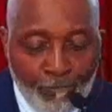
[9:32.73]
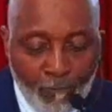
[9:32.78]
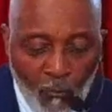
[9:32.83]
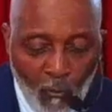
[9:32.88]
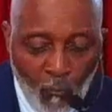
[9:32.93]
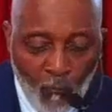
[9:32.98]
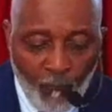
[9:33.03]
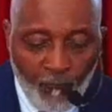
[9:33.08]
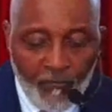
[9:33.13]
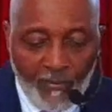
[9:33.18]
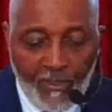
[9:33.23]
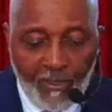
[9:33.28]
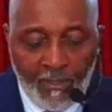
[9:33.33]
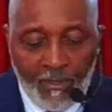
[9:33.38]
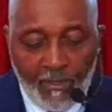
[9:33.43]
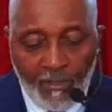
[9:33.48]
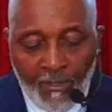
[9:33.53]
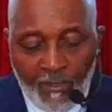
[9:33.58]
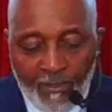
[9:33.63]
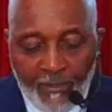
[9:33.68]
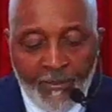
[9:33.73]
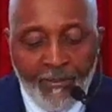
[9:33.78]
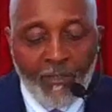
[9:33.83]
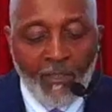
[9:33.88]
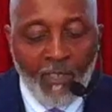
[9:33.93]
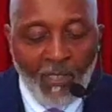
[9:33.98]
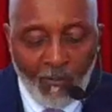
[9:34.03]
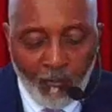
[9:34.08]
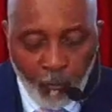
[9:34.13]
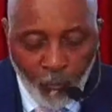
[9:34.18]
moving in an
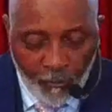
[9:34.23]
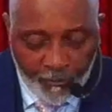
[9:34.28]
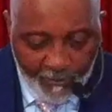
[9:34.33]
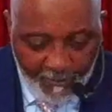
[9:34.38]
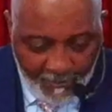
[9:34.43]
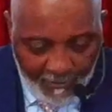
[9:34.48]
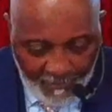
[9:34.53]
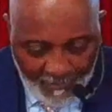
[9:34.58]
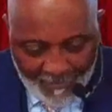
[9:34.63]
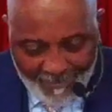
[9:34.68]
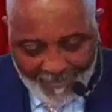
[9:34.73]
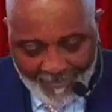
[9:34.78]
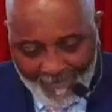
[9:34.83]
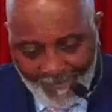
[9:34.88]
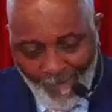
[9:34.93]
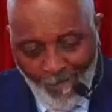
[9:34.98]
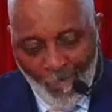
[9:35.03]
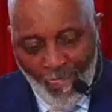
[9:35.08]
upward climb.